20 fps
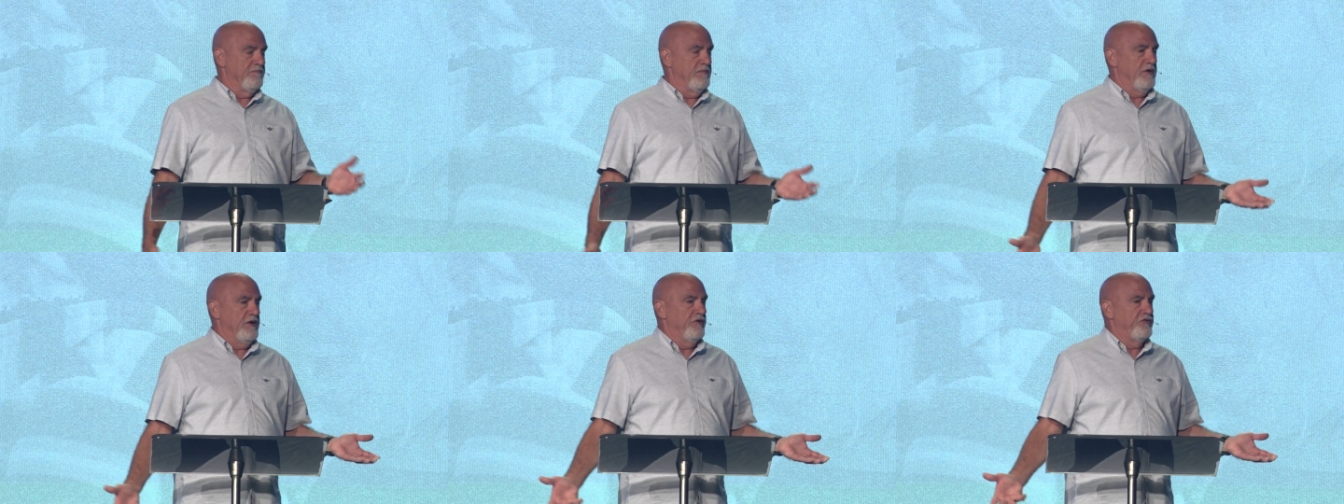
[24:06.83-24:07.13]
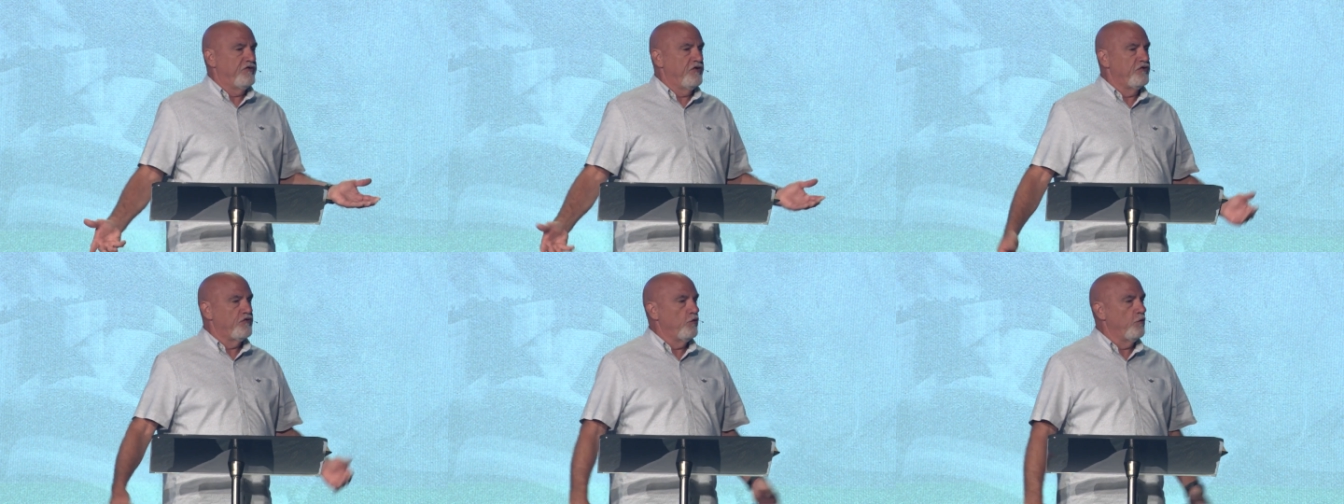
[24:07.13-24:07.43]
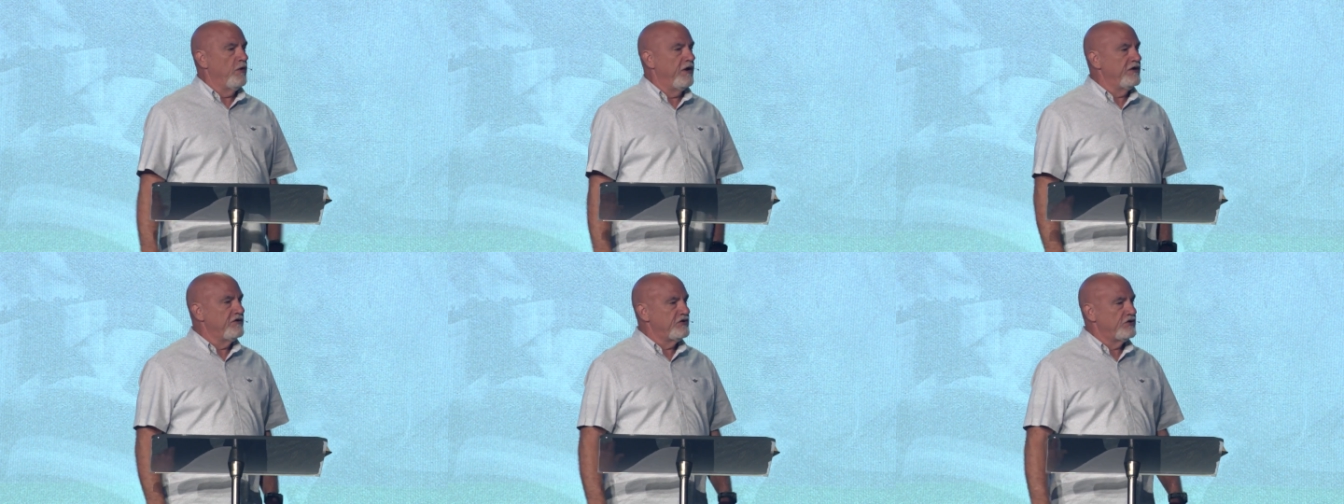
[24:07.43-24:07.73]
a
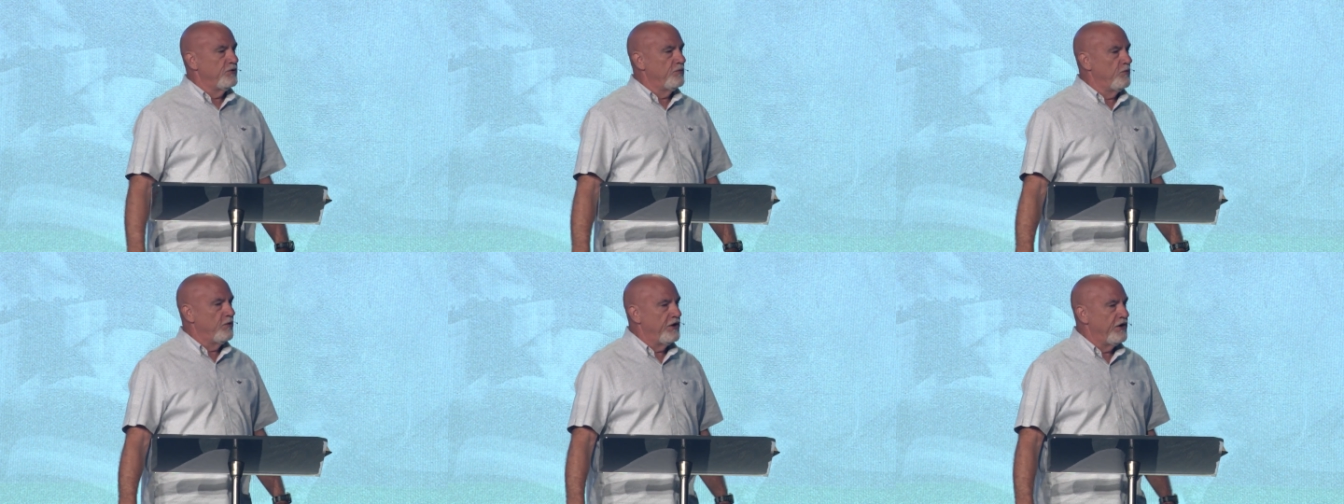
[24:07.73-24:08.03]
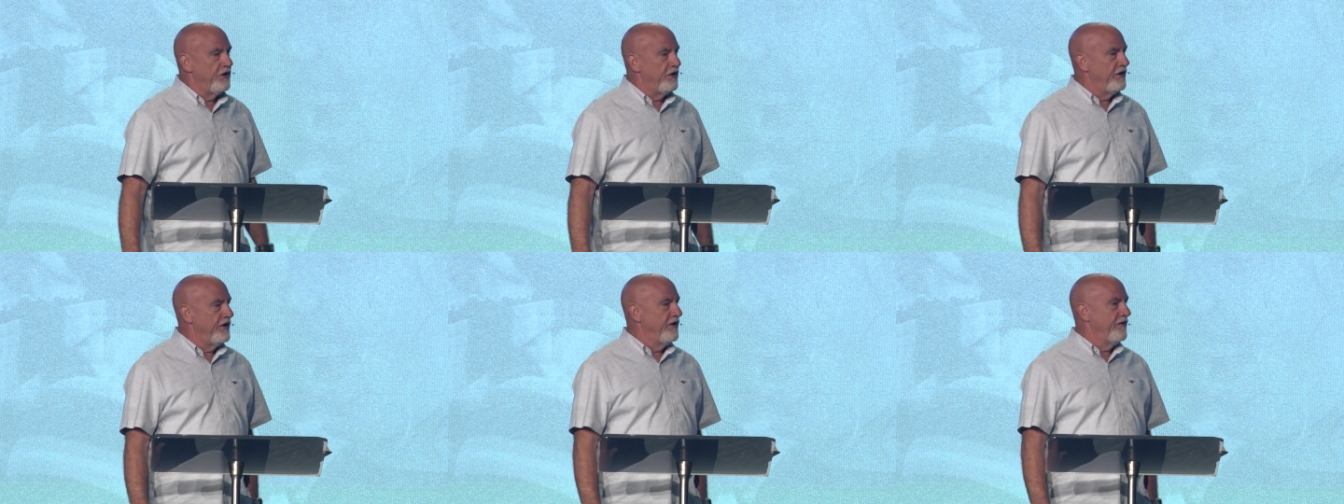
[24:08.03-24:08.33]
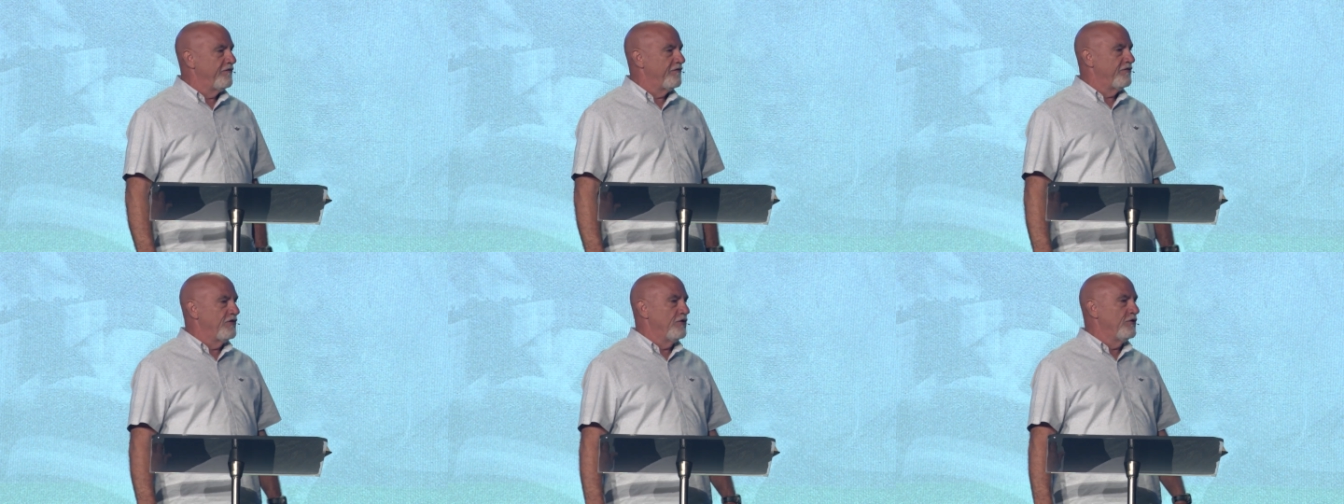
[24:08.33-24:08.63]
situation where
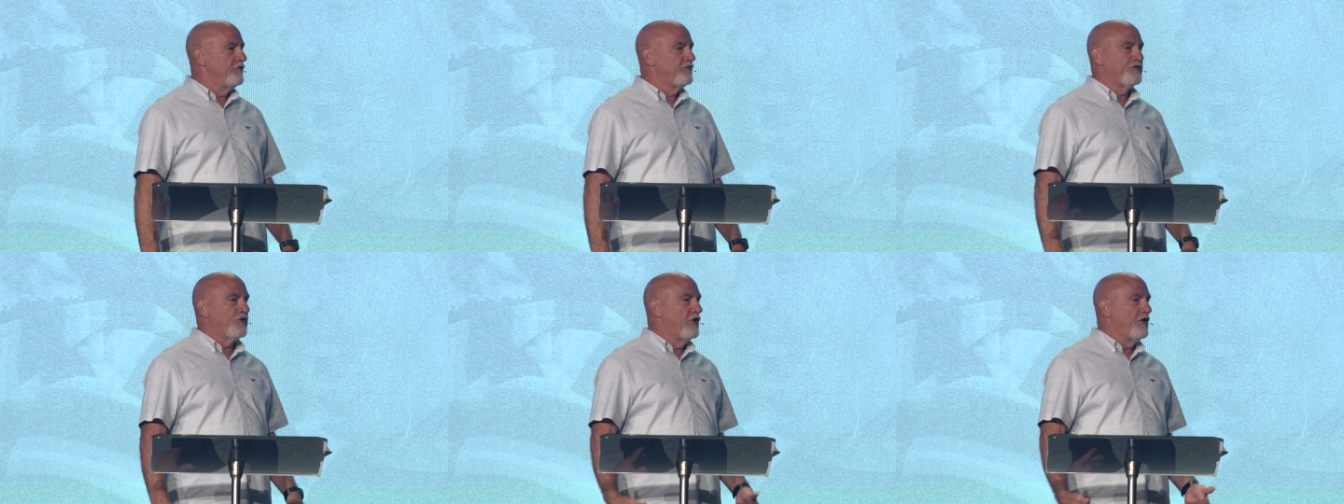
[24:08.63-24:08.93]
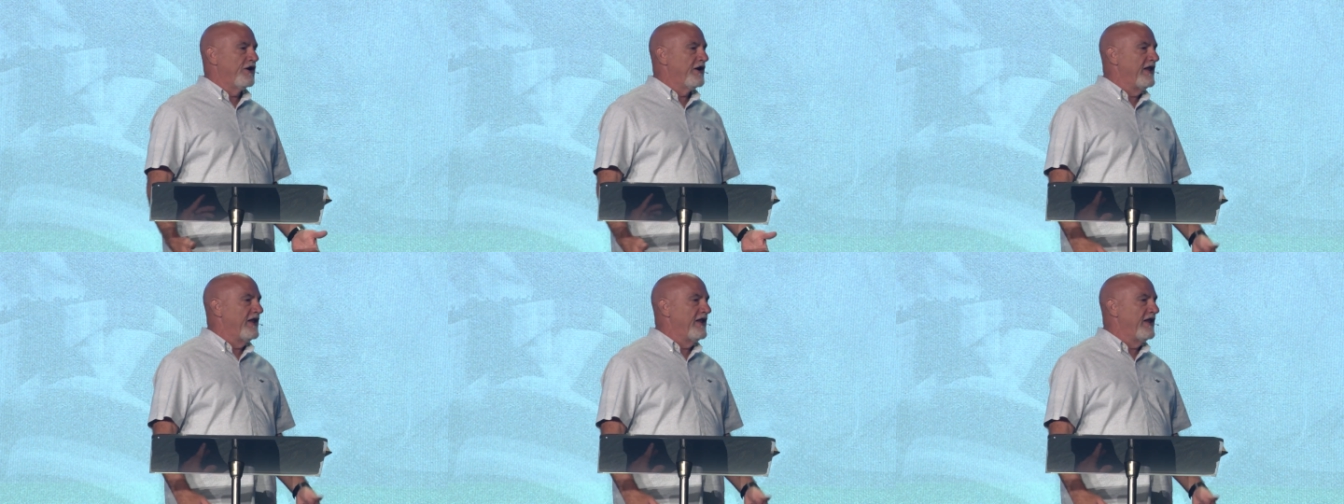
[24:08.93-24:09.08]
if you start